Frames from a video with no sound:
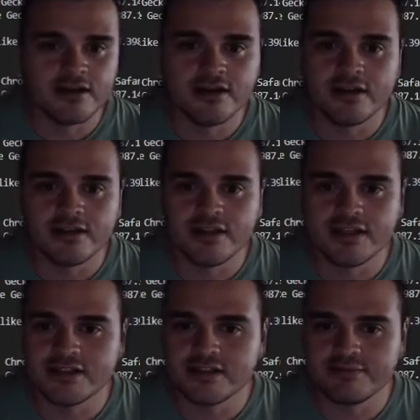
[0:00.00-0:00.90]

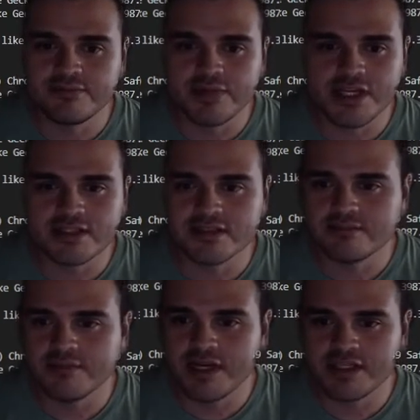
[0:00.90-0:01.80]
this brings
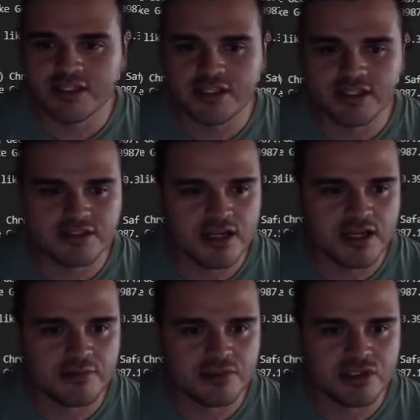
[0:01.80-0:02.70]
us
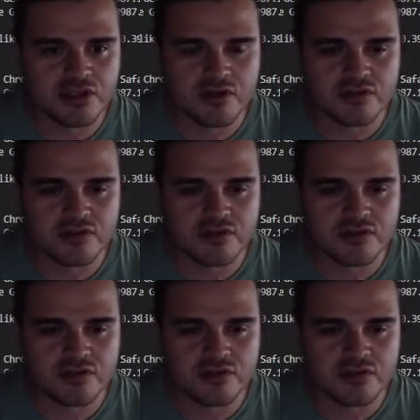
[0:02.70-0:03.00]
much closer